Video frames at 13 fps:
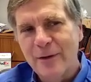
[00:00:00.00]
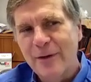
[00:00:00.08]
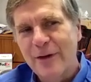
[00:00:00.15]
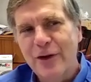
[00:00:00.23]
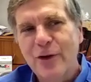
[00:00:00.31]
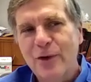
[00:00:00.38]

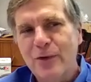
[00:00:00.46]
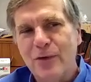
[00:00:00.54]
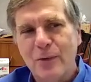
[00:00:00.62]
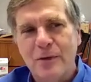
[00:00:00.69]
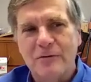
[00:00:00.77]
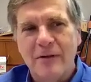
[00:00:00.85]

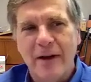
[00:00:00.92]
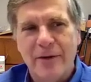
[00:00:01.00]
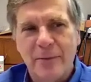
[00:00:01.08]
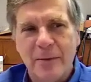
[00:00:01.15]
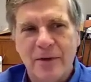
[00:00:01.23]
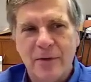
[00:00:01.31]
usual
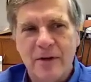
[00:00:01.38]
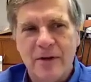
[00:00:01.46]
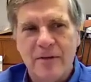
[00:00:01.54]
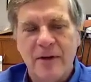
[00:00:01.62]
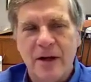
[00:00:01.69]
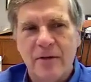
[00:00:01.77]
respiratory
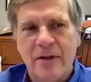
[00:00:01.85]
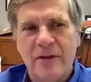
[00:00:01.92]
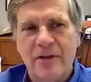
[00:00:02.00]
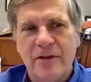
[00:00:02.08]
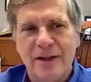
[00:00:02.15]
virus